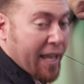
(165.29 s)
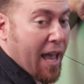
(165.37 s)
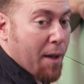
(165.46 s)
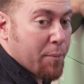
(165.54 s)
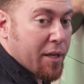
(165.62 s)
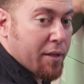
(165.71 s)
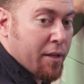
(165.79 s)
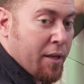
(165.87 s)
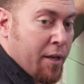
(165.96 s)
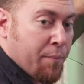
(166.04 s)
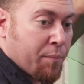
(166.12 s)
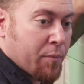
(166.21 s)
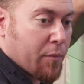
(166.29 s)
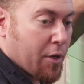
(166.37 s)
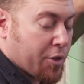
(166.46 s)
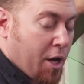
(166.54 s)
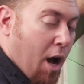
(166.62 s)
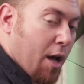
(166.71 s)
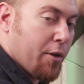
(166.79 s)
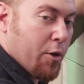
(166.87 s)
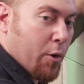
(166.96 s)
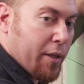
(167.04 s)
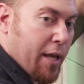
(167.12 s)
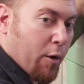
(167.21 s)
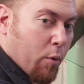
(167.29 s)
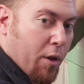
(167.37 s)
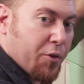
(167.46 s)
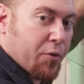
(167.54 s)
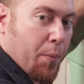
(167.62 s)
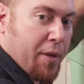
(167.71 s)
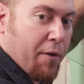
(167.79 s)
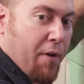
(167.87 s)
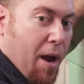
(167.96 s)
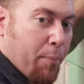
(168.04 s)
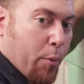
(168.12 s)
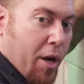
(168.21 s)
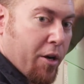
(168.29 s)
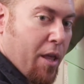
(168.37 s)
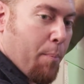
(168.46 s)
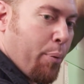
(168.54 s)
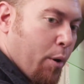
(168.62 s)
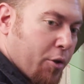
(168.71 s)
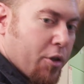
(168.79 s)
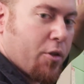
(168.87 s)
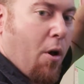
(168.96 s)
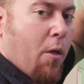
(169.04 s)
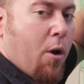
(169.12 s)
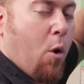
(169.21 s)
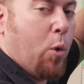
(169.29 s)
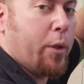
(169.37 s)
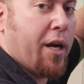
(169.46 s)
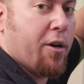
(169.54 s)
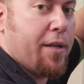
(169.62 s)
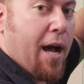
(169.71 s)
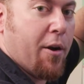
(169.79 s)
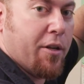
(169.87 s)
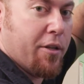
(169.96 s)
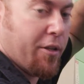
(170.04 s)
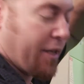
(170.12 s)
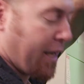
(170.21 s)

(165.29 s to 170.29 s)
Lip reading: cabinet, there's conduit that runs from the evaporator that pushes all the cold air down into the